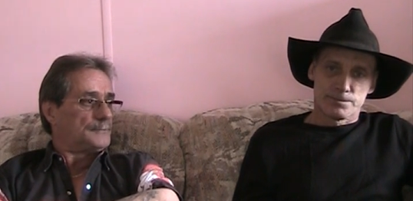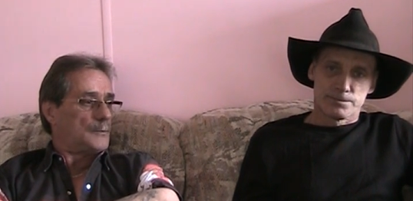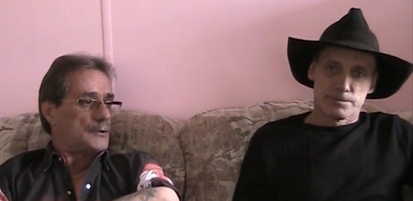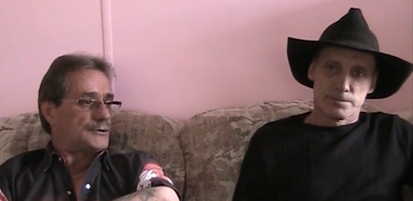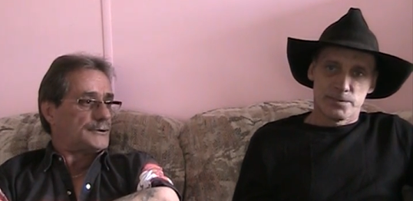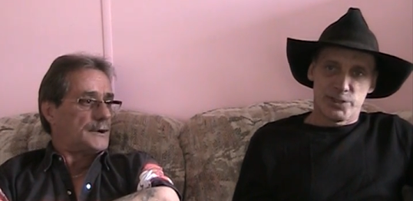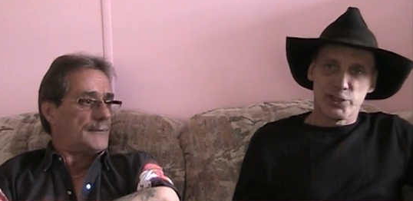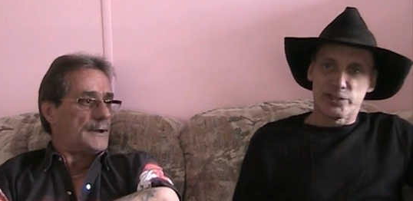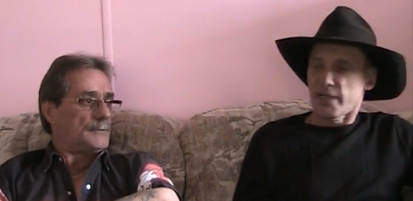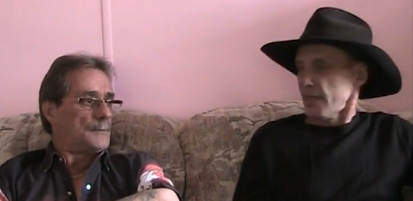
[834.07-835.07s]
Speaker 1: Where she's she's
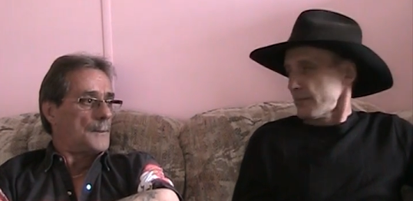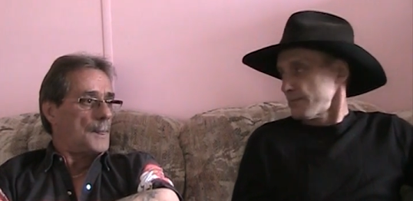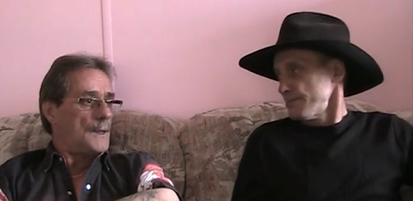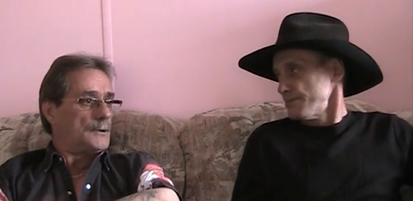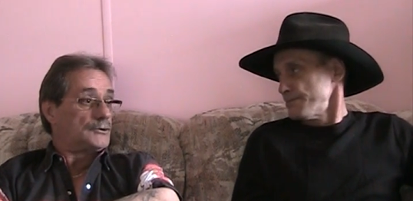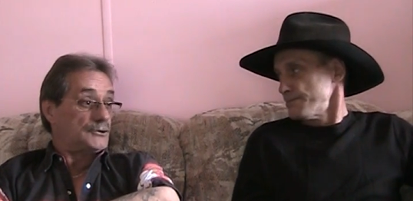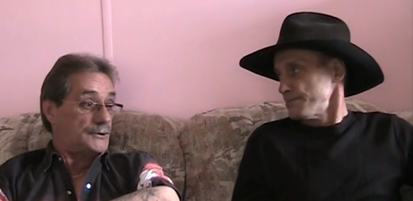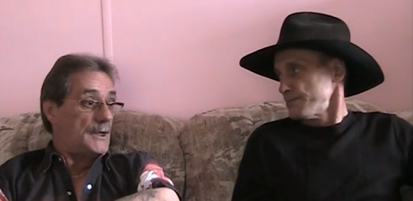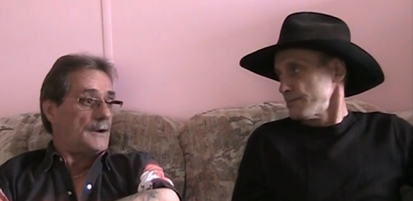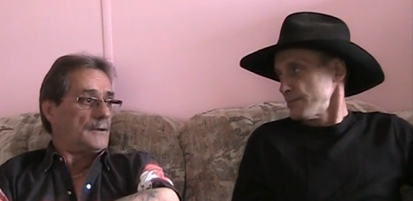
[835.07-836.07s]
living? dead. She's
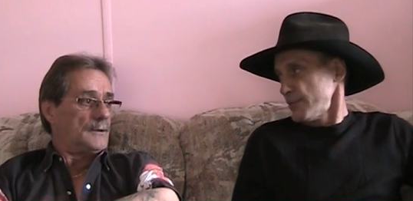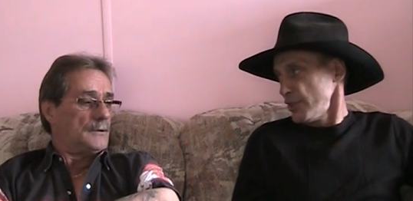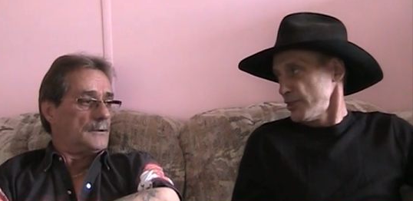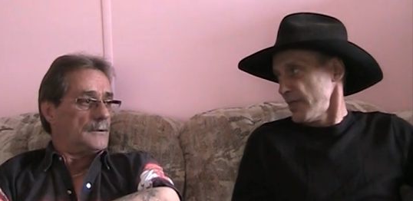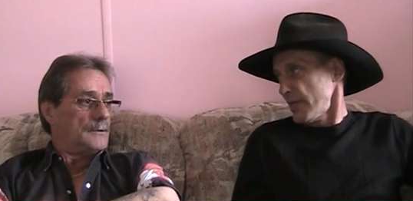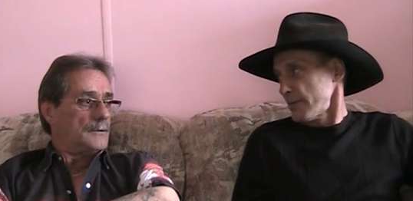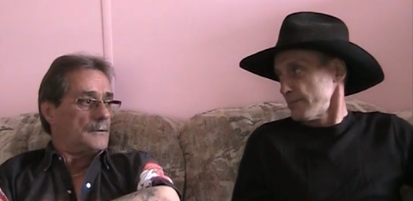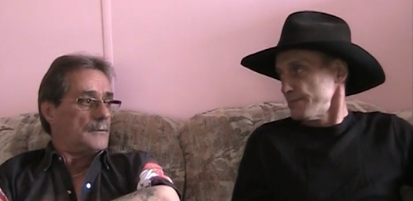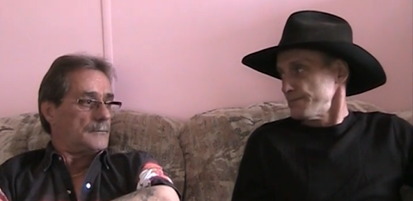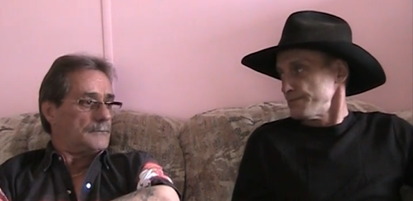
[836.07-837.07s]
dead. She's dead.
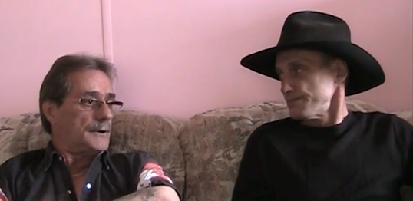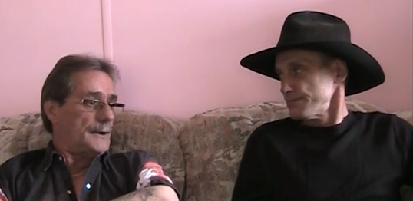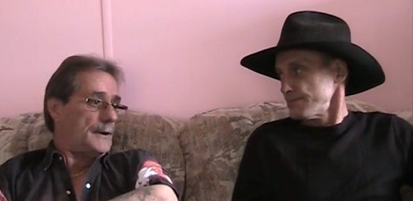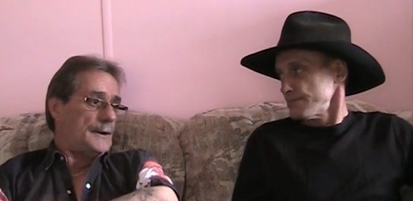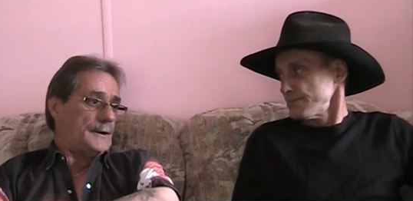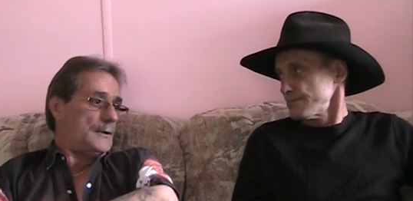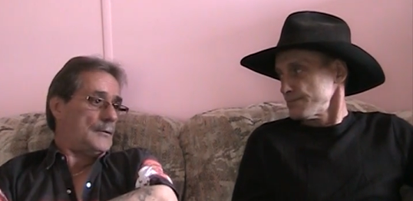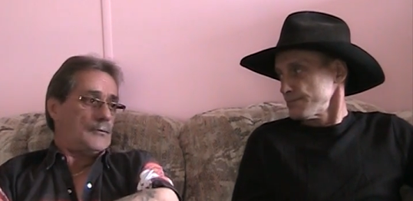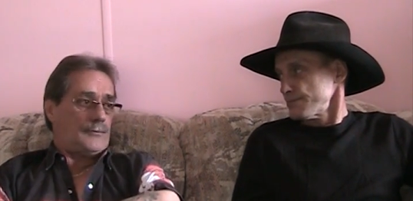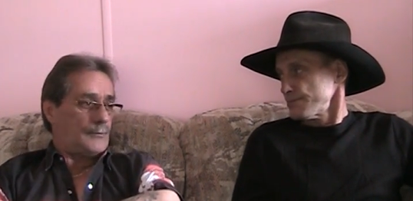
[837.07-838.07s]
Oh, any idea
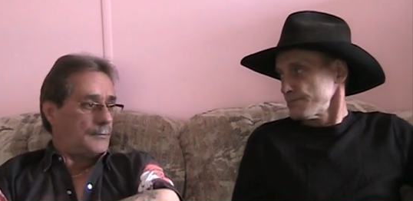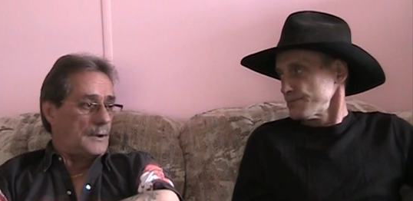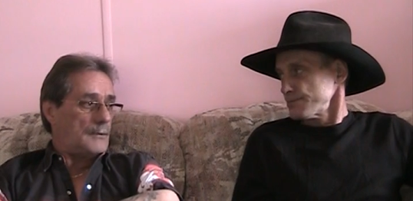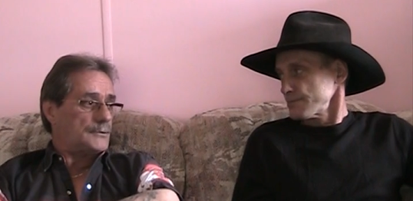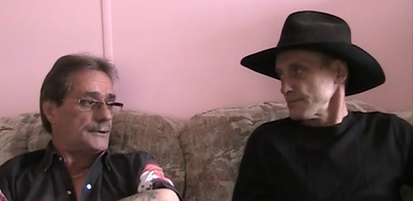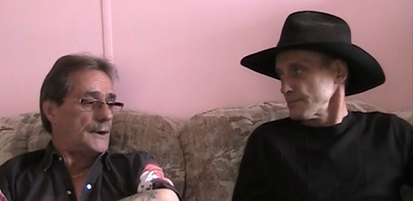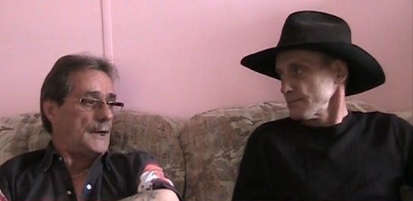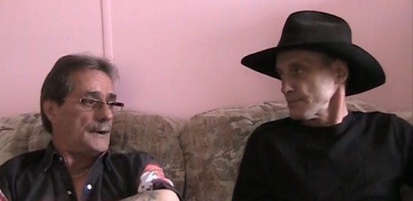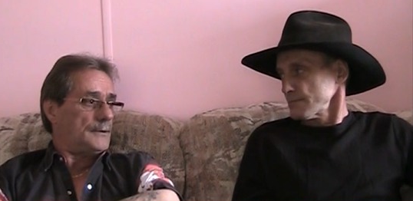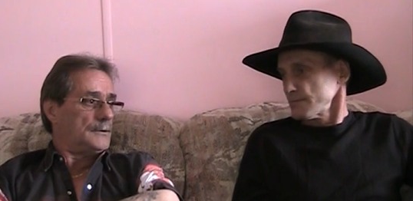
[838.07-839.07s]
how she
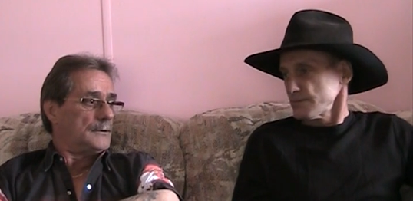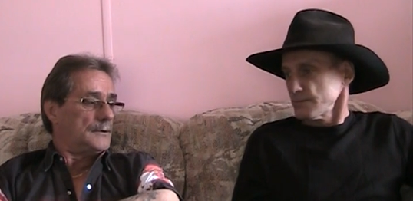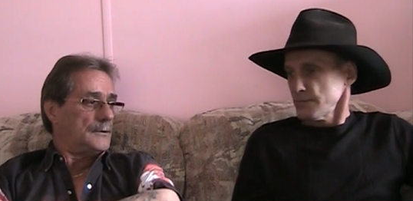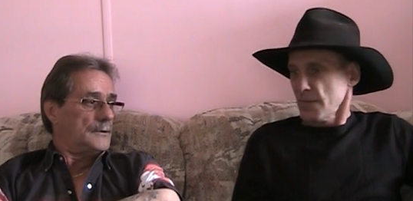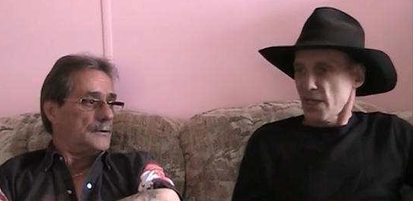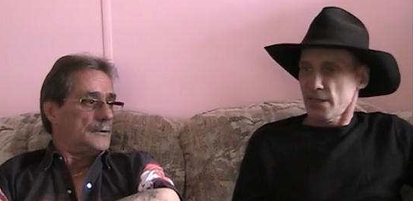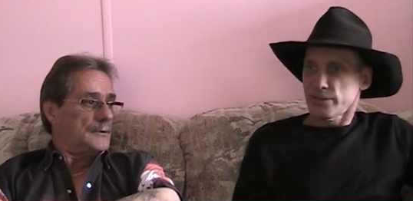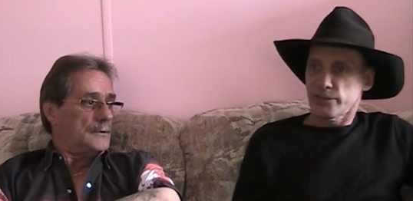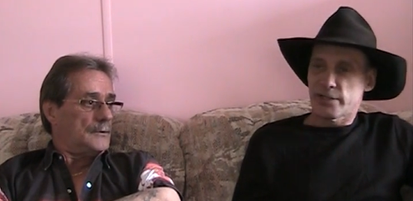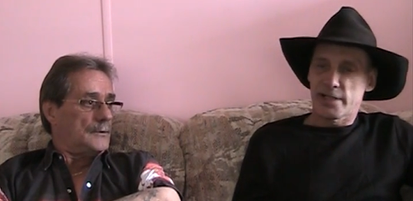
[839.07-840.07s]
died? Uh,
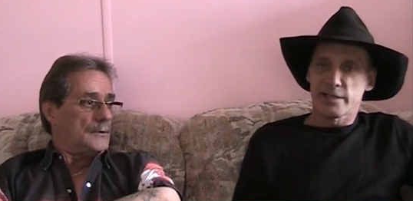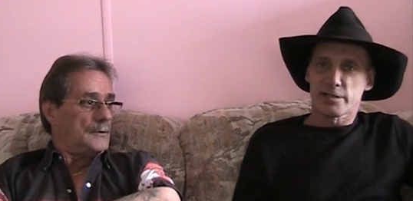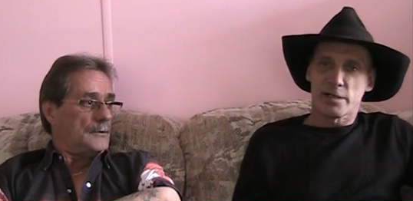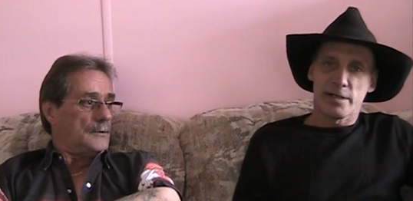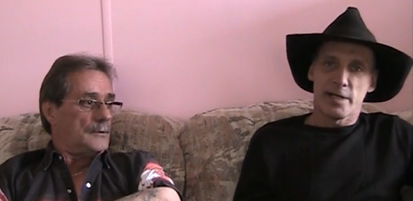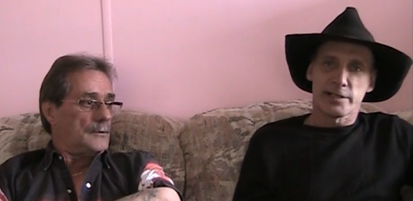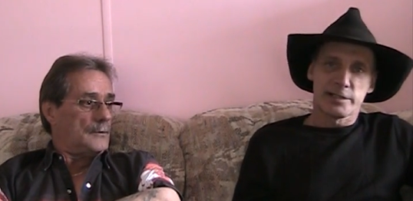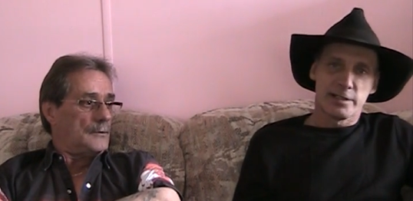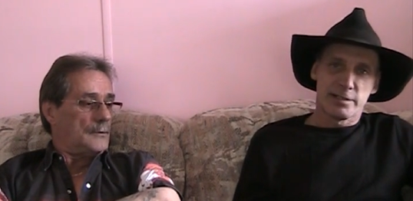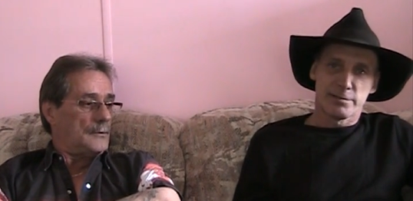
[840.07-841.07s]
she
Speaker 2: died in a car
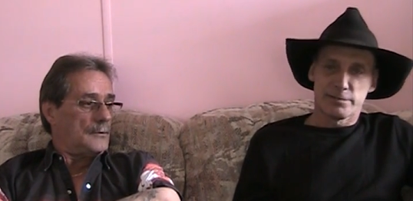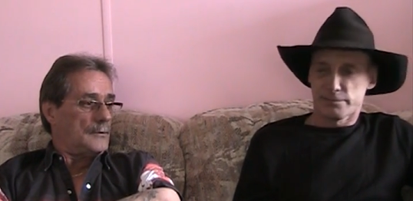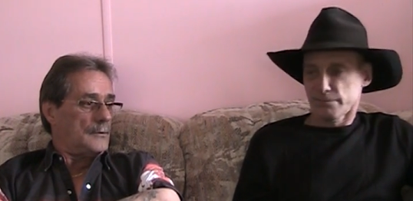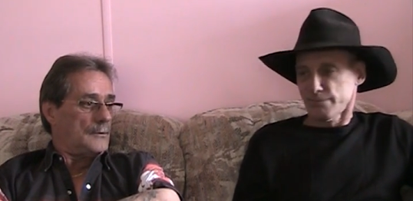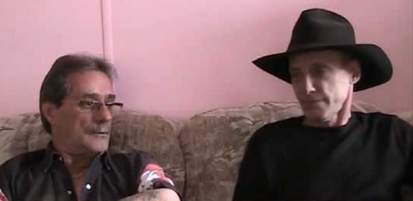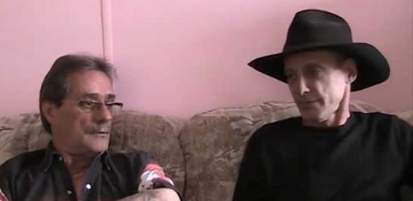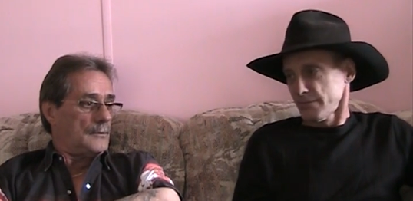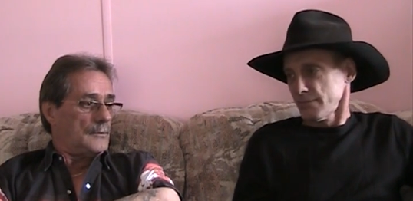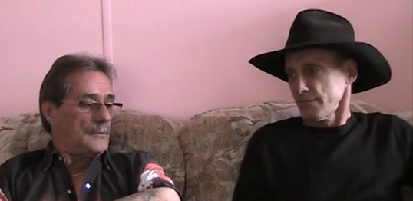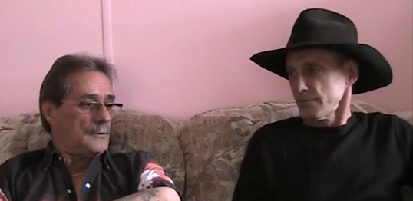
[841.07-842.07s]
accident
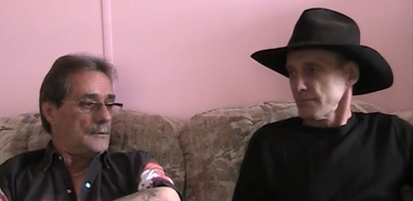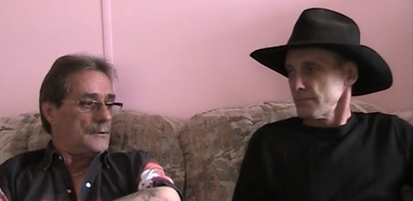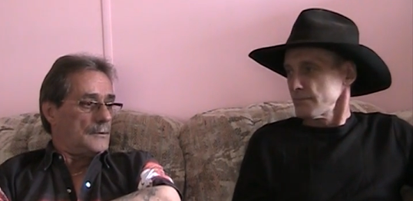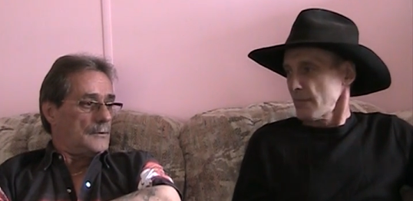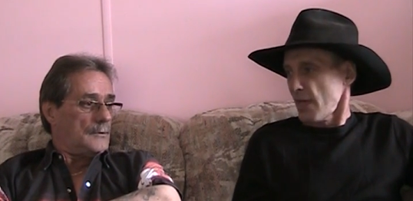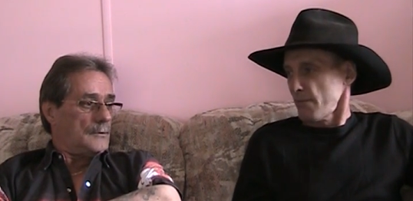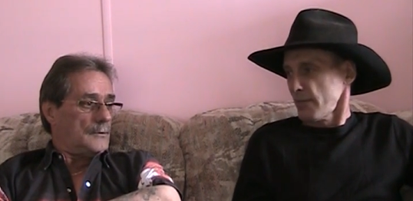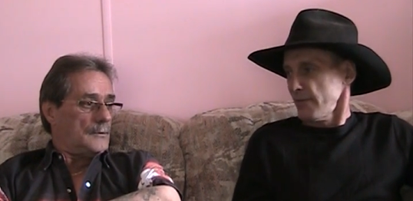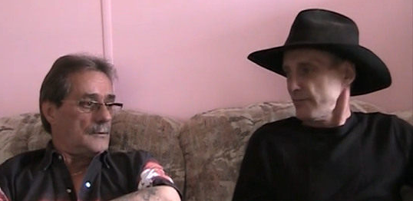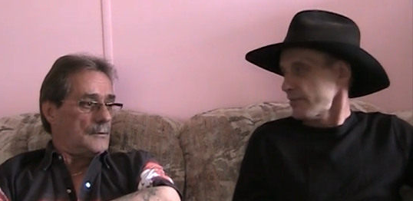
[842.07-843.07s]
I
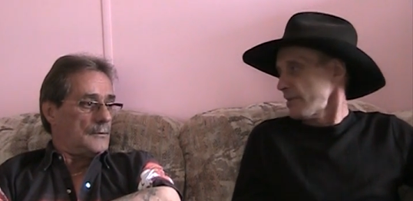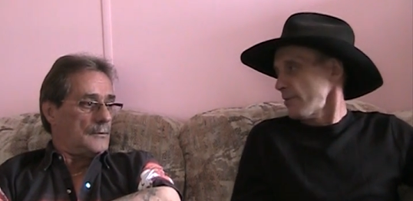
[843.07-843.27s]
believe